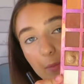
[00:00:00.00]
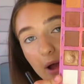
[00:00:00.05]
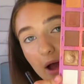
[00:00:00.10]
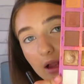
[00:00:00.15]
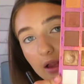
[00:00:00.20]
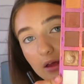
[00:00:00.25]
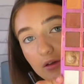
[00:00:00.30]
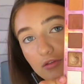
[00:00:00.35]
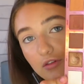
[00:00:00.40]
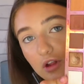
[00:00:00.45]

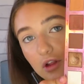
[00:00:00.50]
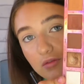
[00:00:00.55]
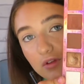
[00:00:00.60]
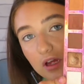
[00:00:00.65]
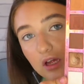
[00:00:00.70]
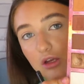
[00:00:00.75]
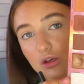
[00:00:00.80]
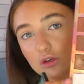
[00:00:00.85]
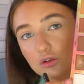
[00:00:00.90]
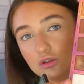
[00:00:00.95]
palette full of
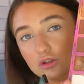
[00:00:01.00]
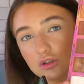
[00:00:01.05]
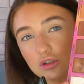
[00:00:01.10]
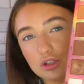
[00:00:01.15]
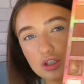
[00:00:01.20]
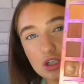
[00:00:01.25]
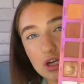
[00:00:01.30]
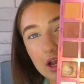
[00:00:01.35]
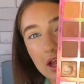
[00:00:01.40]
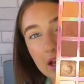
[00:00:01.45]
like neutral
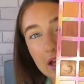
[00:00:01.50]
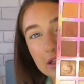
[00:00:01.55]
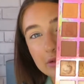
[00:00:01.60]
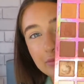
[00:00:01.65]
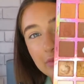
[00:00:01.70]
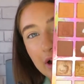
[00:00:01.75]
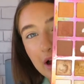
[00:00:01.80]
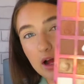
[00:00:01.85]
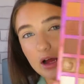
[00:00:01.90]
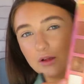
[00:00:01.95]
shades,
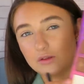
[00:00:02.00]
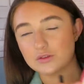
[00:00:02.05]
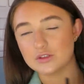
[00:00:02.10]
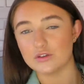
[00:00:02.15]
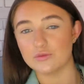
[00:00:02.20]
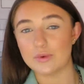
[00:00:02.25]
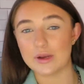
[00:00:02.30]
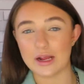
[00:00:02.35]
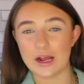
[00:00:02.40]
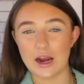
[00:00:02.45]
browns, a
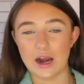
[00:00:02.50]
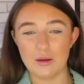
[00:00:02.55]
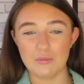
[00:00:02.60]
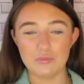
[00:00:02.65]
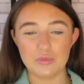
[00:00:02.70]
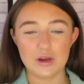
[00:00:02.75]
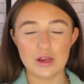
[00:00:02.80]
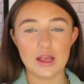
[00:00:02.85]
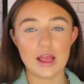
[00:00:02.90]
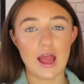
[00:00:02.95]
bit of
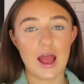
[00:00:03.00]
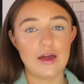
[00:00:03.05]
cranberry,